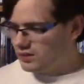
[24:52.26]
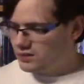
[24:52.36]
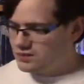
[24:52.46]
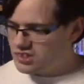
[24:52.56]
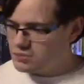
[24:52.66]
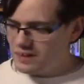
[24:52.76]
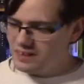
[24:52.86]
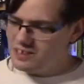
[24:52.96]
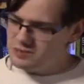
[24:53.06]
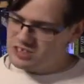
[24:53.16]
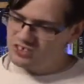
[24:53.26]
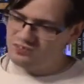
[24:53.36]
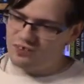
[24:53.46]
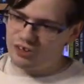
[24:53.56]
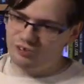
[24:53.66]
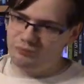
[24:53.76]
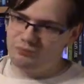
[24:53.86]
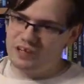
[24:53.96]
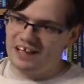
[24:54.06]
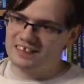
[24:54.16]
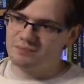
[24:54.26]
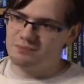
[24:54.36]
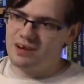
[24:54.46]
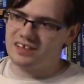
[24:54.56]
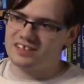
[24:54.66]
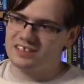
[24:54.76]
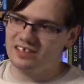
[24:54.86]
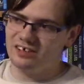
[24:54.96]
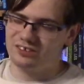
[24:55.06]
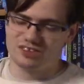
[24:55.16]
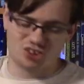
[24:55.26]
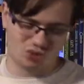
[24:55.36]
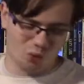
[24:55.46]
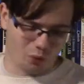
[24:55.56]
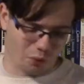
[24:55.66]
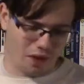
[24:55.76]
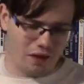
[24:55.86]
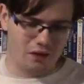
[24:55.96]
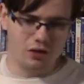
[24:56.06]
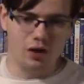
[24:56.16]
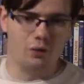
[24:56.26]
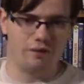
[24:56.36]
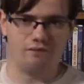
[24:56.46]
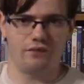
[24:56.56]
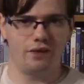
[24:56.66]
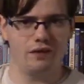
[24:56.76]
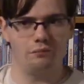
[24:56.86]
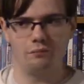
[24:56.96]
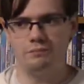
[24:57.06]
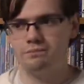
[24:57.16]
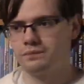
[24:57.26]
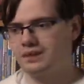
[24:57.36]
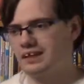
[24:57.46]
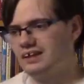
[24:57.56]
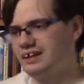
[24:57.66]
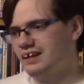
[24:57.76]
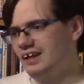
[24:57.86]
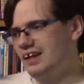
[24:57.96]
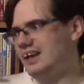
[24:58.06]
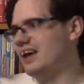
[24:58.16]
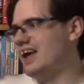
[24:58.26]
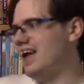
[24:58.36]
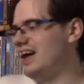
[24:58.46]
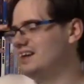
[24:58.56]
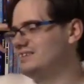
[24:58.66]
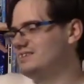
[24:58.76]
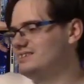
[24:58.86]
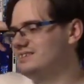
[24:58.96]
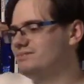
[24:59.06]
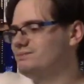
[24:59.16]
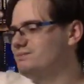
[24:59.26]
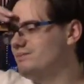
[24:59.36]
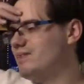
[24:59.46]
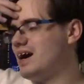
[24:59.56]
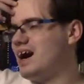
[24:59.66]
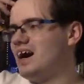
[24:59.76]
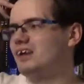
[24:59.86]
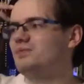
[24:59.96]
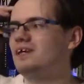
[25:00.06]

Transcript: Smitty, so far, has a modestly good story going for him. And ought to be